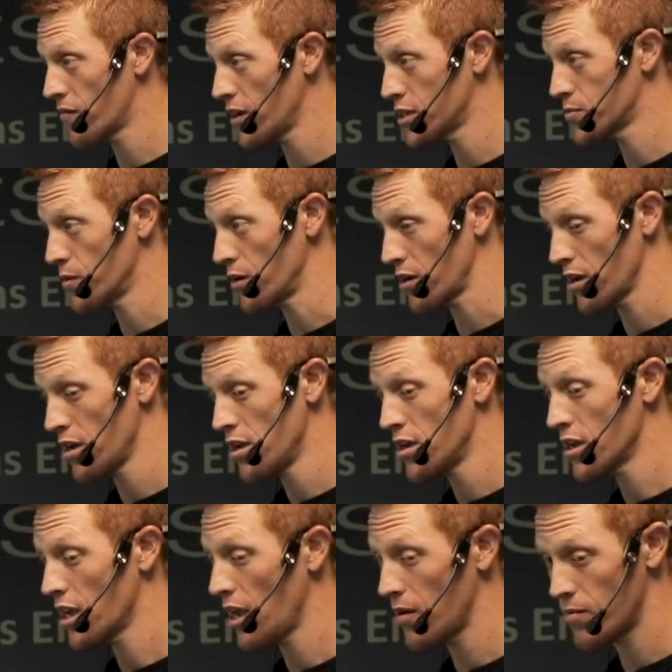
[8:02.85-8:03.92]
Facebook.
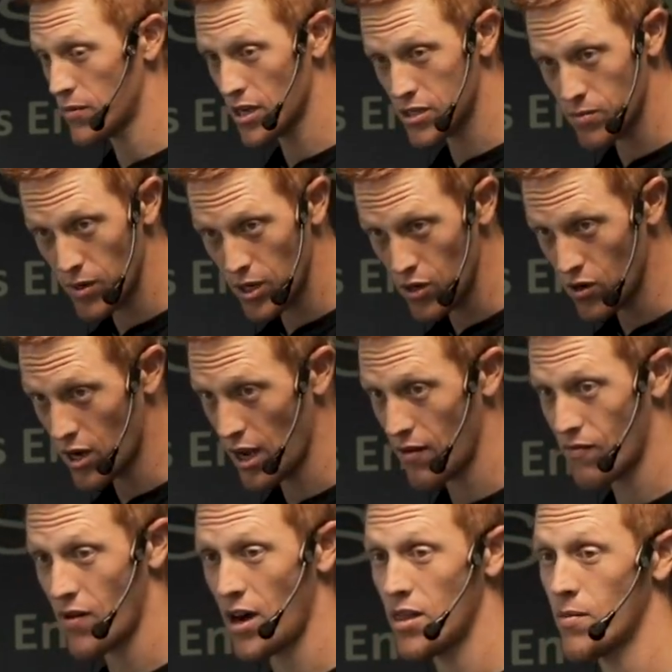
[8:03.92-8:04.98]
Doesn't mean you can't
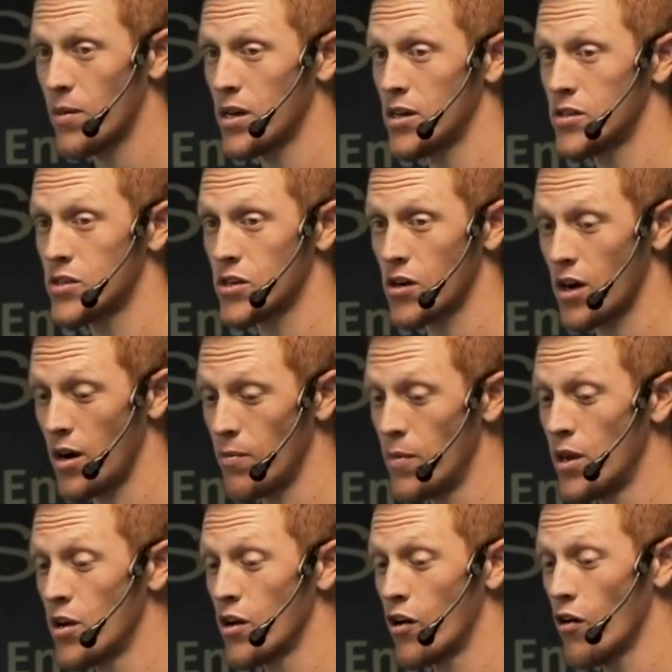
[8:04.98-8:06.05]
find them on Instagram.
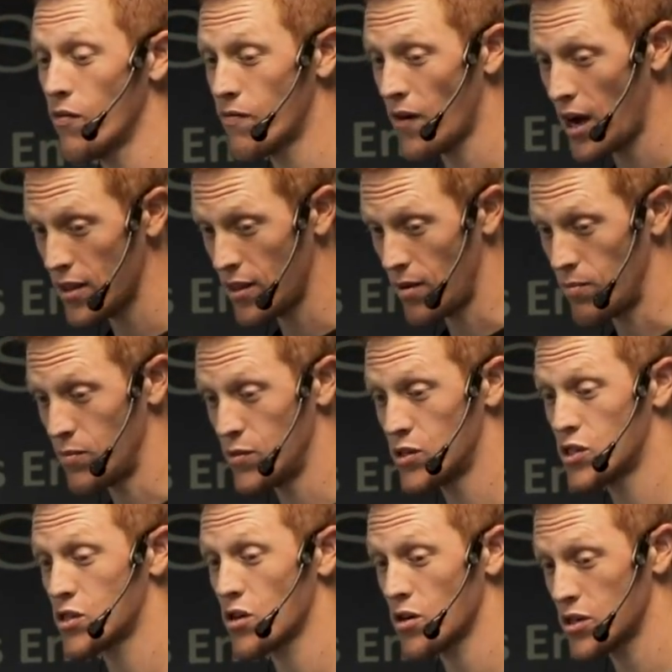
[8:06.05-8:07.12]
Go find them.
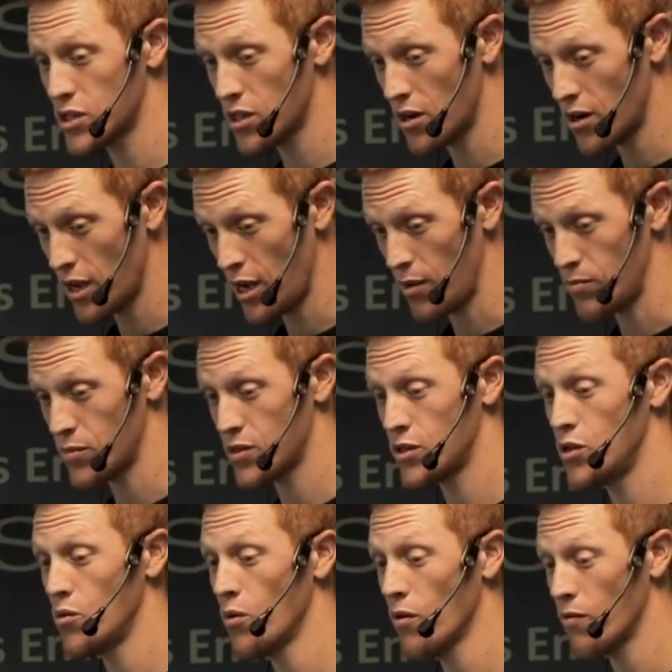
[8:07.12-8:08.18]
Search their names.
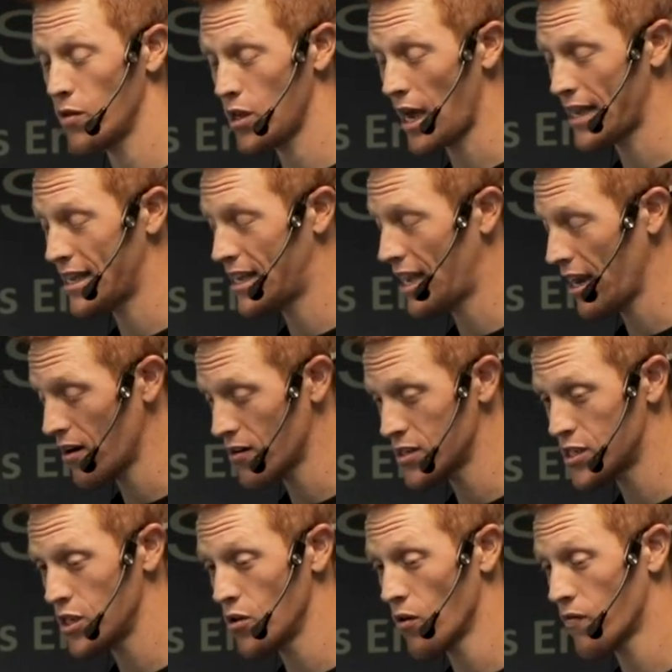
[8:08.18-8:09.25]
I
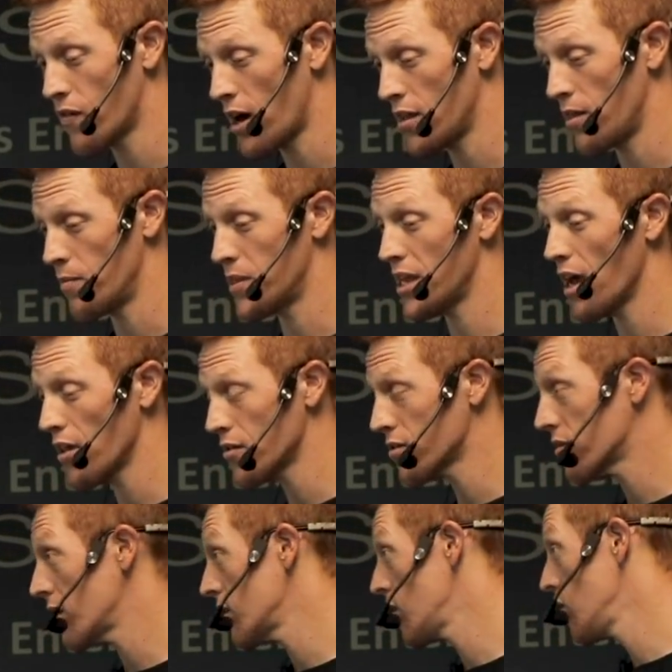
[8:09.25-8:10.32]
guarantee you'll find them. The other
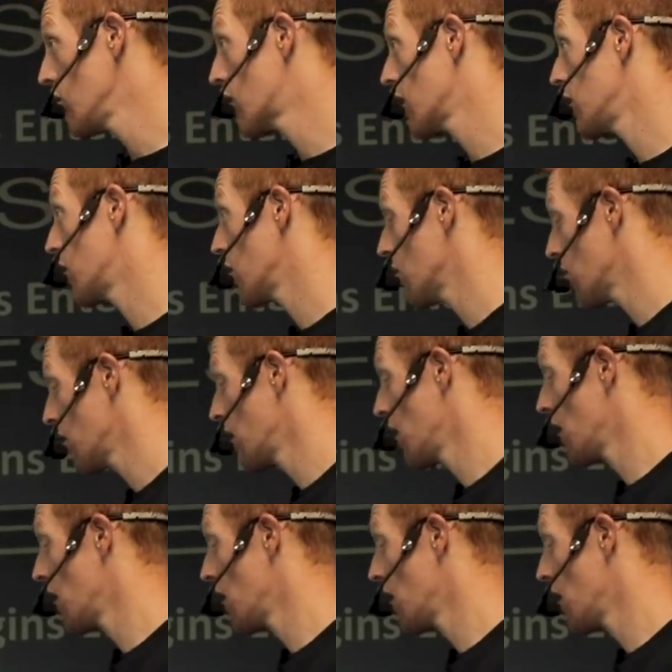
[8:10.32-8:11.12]
thing that you can do,